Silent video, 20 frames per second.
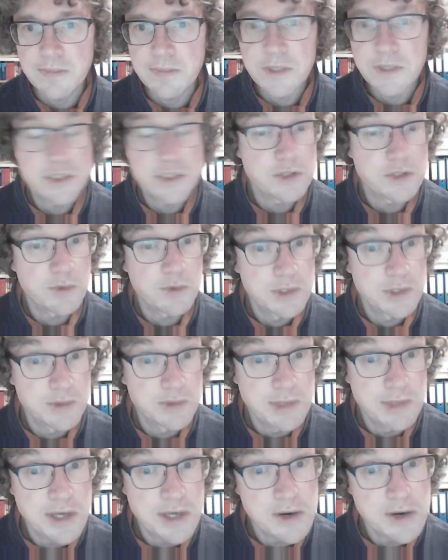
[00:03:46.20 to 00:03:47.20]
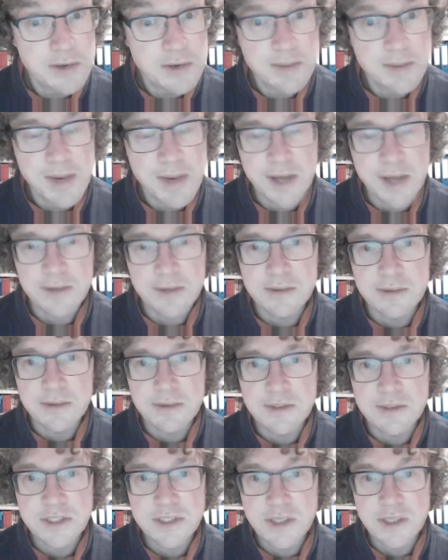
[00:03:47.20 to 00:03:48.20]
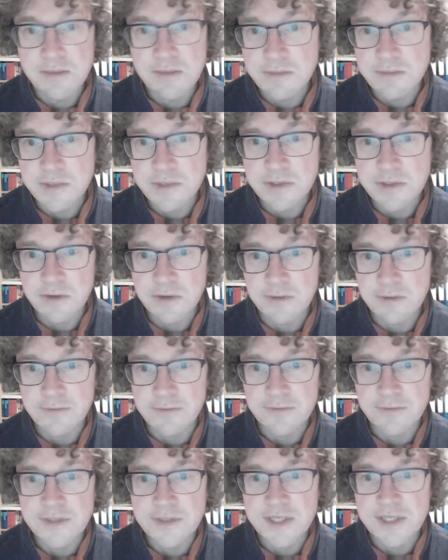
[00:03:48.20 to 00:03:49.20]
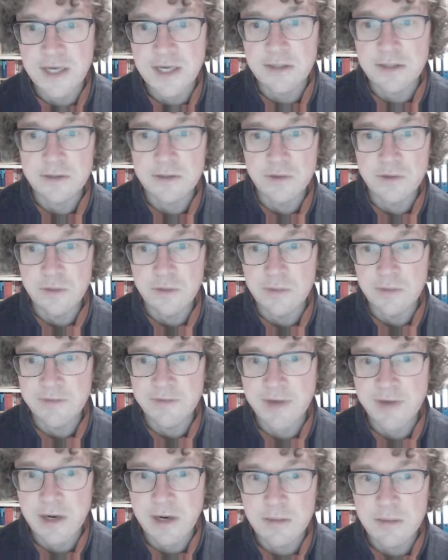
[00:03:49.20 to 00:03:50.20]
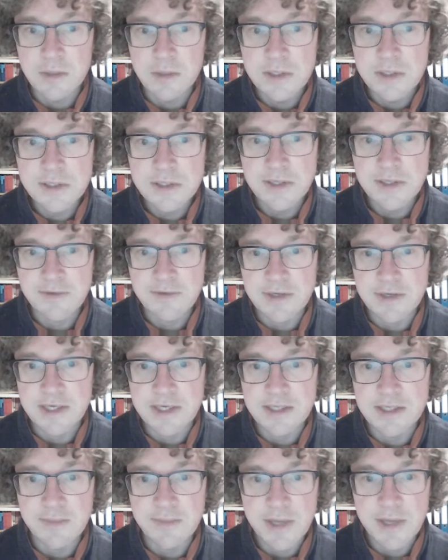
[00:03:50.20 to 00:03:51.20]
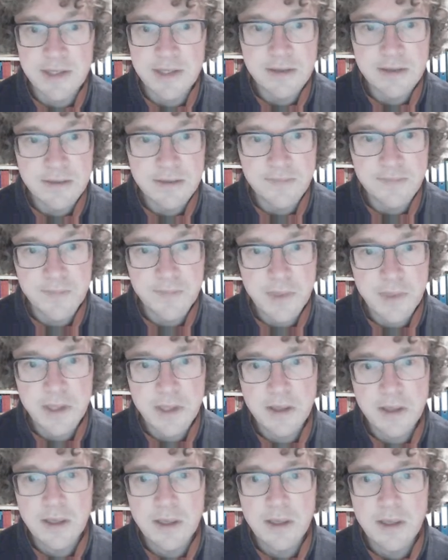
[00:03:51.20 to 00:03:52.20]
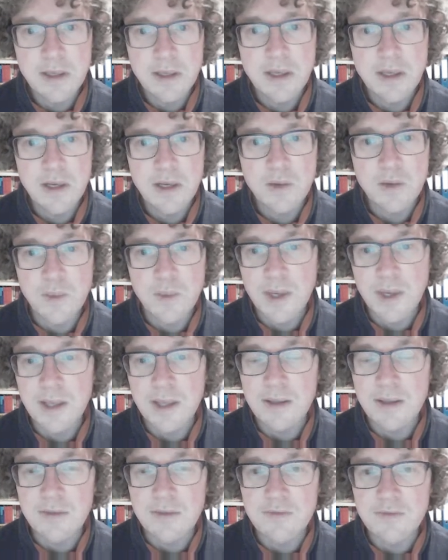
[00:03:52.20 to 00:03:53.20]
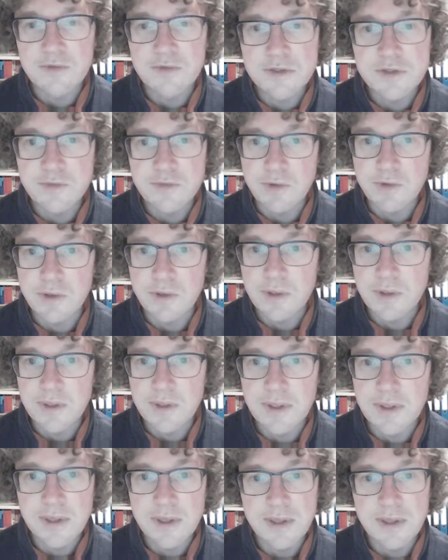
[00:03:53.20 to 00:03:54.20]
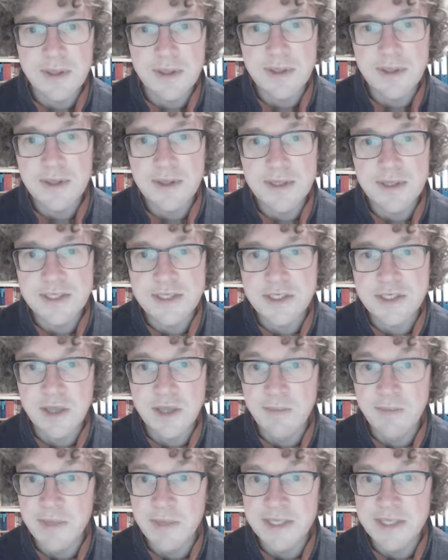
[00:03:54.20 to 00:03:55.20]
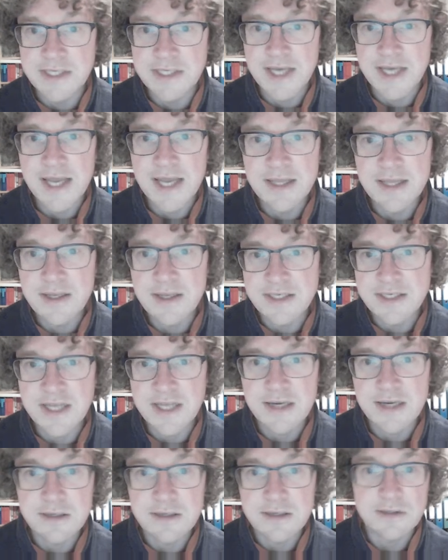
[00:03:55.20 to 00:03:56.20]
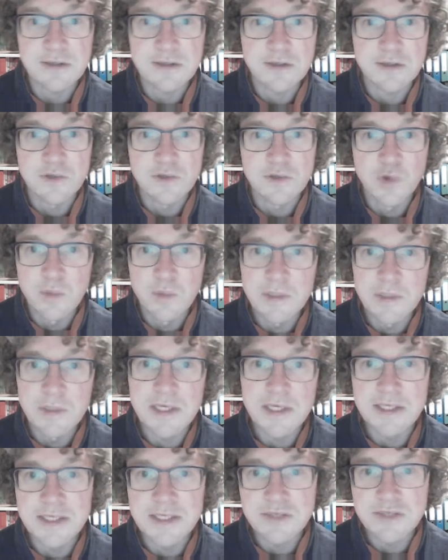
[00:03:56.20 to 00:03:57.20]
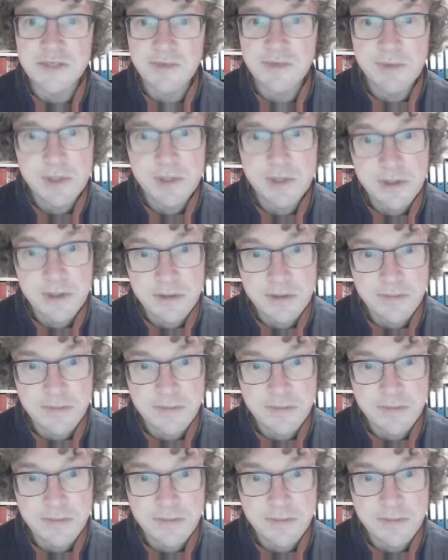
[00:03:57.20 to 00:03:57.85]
So what do we know about sums of standard normal variables if they're independent? Well, first of all, this sum is again standard normally distributed.